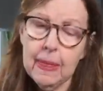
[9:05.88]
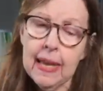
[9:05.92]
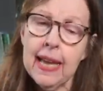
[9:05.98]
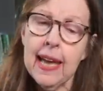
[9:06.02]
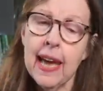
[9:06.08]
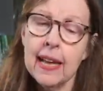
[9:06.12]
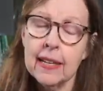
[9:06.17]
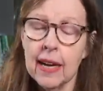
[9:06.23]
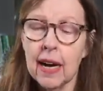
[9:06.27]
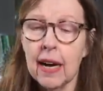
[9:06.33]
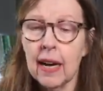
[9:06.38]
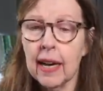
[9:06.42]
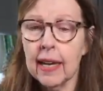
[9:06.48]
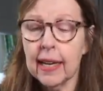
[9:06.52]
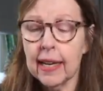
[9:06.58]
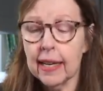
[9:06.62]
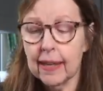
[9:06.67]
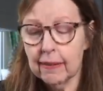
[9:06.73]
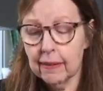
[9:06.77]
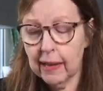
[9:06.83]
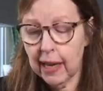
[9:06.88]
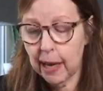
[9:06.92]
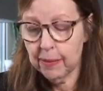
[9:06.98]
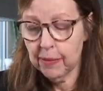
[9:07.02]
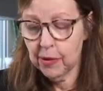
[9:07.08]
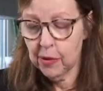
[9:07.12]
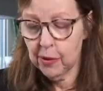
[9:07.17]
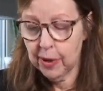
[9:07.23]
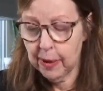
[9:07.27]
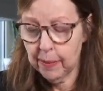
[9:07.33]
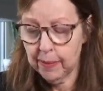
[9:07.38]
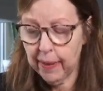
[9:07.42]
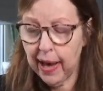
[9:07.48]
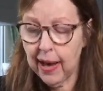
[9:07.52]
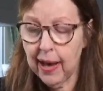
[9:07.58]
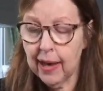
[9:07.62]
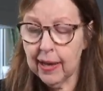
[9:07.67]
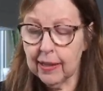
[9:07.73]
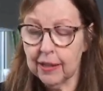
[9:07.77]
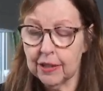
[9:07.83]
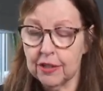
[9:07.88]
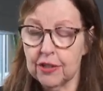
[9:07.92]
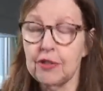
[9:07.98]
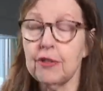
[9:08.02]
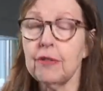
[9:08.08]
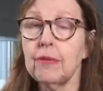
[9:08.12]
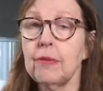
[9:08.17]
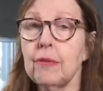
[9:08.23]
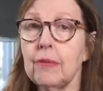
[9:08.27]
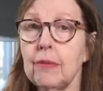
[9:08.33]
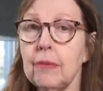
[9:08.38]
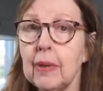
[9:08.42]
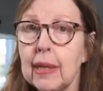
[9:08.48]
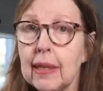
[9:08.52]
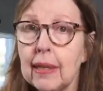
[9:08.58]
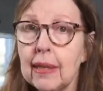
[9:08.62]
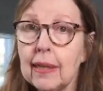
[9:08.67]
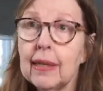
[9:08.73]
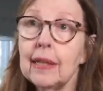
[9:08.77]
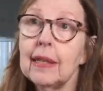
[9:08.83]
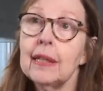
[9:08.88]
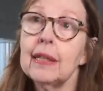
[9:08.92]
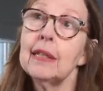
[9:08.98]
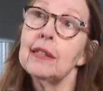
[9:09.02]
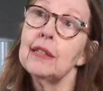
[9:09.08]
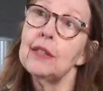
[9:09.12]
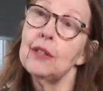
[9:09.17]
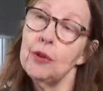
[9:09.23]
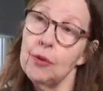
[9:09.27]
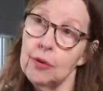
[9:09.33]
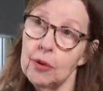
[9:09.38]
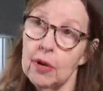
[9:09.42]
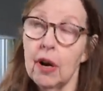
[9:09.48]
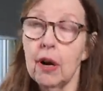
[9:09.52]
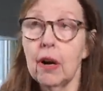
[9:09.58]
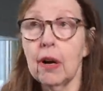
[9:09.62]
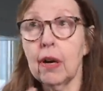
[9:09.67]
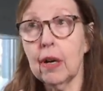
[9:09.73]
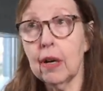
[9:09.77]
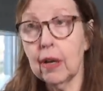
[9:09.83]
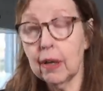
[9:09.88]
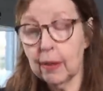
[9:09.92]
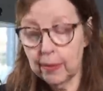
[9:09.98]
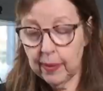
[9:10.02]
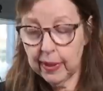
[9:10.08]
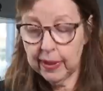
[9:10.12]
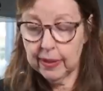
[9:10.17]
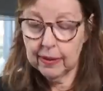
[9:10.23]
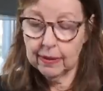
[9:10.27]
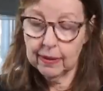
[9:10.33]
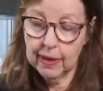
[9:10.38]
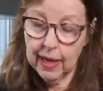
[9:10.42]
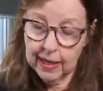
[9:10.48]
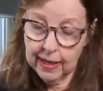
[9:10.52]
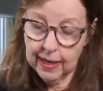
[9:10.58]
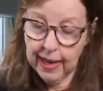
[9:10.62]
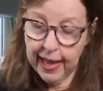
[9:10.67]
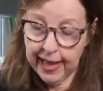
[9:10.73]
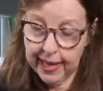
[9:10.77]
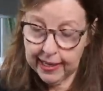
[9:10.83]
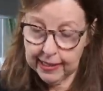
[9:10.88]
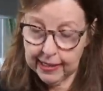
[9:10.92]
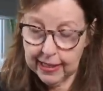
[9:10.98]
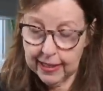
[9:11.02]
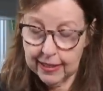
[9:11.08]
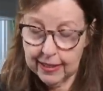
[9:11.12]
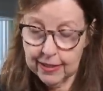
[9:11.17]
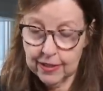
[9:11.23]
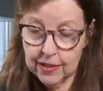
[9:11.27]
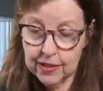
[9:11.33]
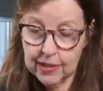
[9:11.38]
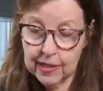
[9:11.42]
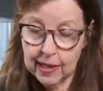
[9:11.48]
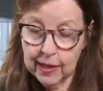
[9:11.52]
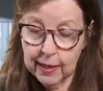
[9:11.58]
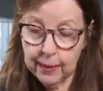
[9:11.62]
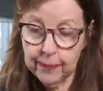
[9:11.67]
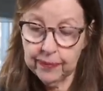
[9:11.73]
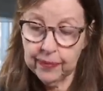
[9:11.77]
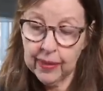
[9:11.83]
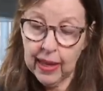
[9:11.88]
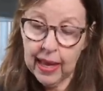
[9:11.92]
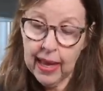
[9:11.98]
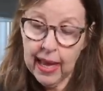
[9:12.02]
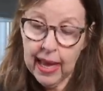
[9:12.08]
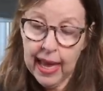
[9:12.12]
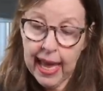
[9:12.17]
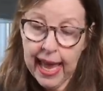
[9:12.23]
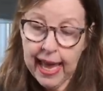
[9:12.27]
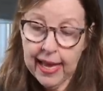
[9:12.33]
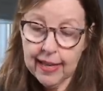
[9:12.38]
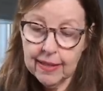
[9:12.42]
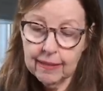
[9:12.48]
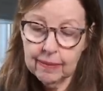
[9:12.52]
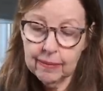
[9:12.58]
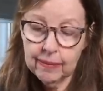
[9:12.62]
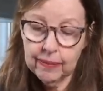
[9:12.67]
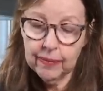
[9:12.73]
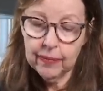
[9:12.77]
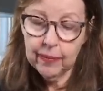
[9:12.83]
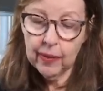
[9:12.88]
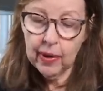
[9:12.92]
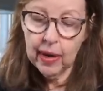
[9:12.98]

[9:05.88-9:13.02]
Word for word: and i kept going back to low carb and and atkins um, and